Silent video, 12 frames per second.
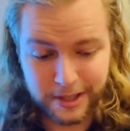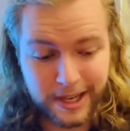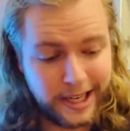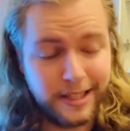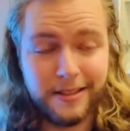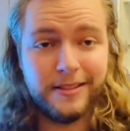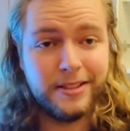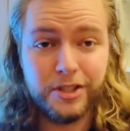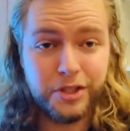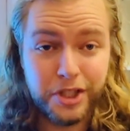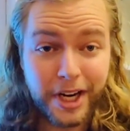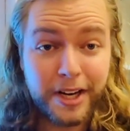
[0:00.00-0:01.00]
I
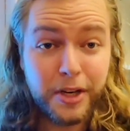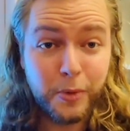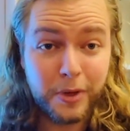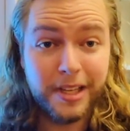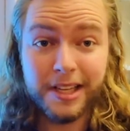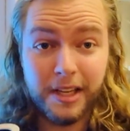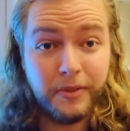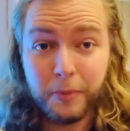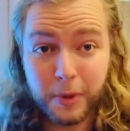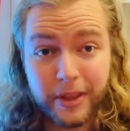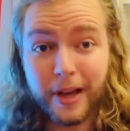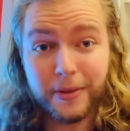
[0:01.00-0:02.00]
genuinely, even
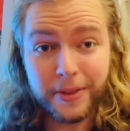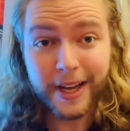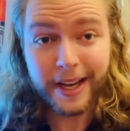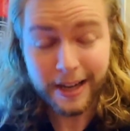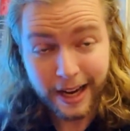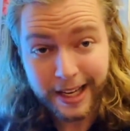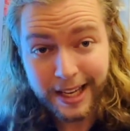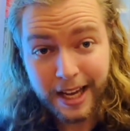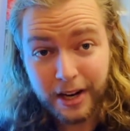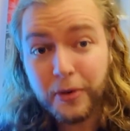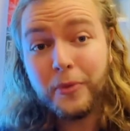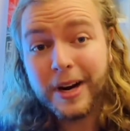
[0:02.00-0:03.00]
without that, I
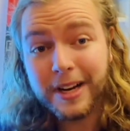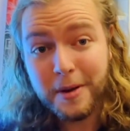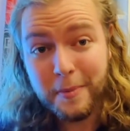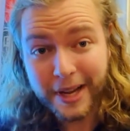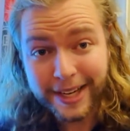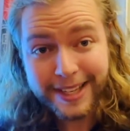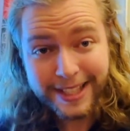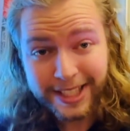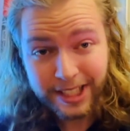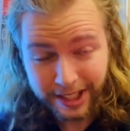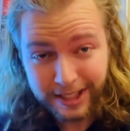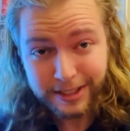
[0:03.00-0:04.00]
cannot recommend
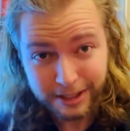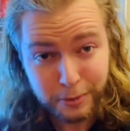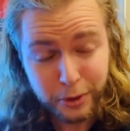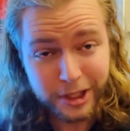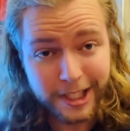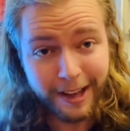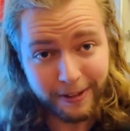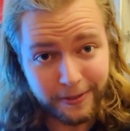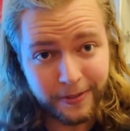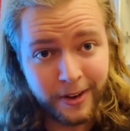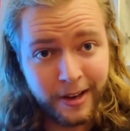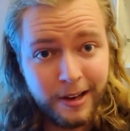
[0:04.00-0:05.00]
these lightsabers
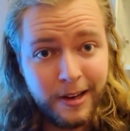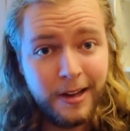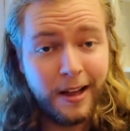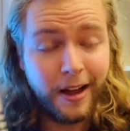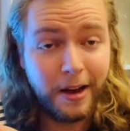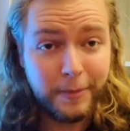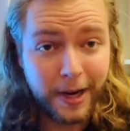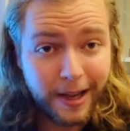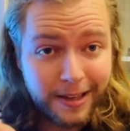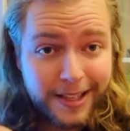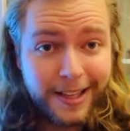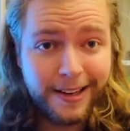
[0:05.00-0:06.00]
enough. I'm
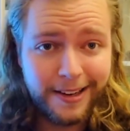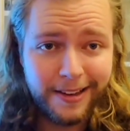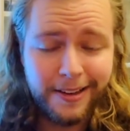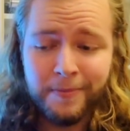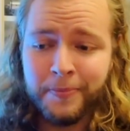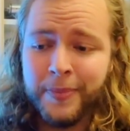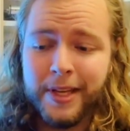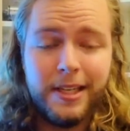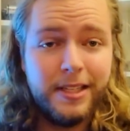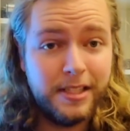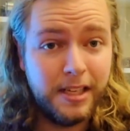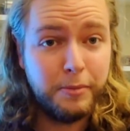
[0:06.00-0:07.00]
not kidding.
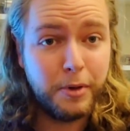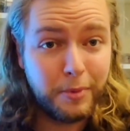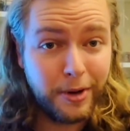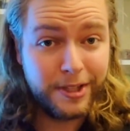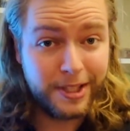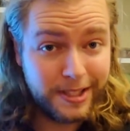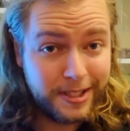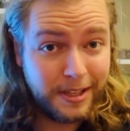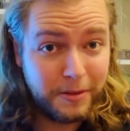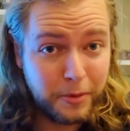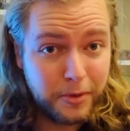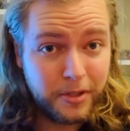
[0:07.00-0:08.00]
Saberproject
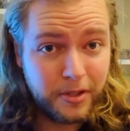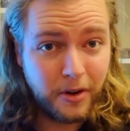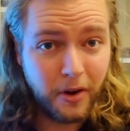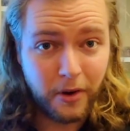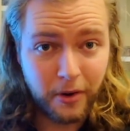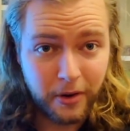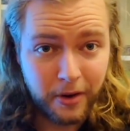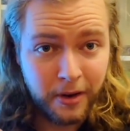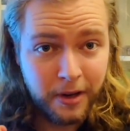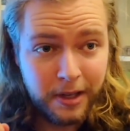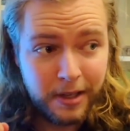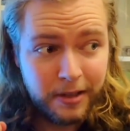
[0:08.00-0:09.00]
sabers are
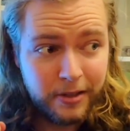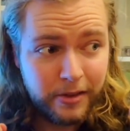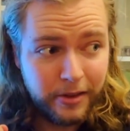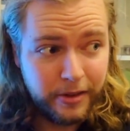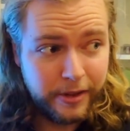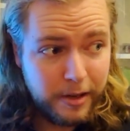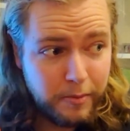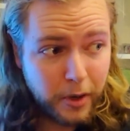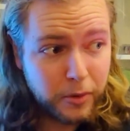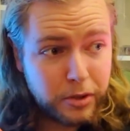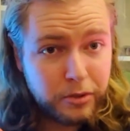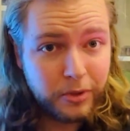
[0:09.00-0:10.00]
the
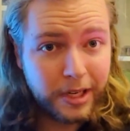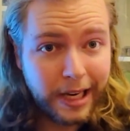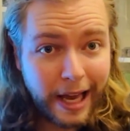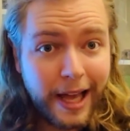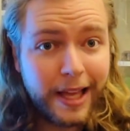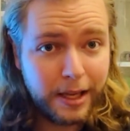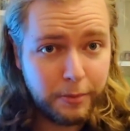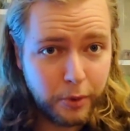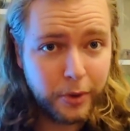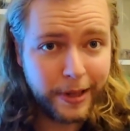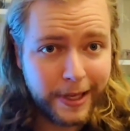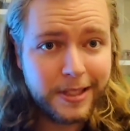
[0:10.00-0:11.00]
most
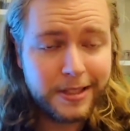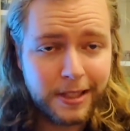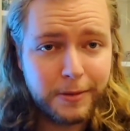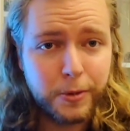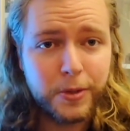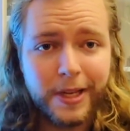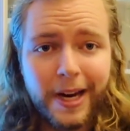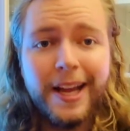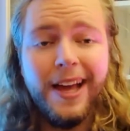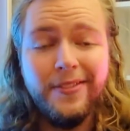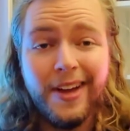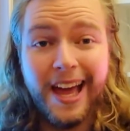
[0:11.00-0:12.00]
reliable lightsabers that I
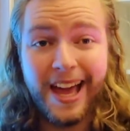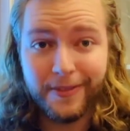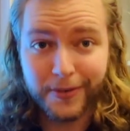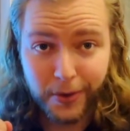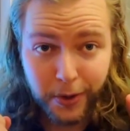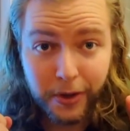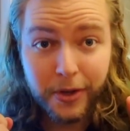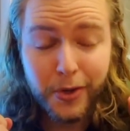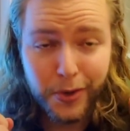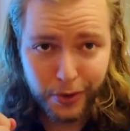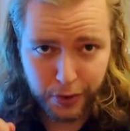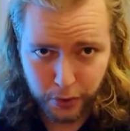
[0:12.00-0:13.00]
have ever
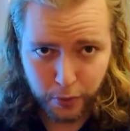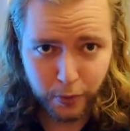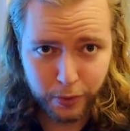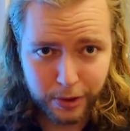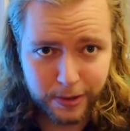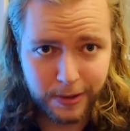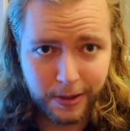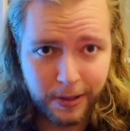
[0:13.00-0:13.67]
used,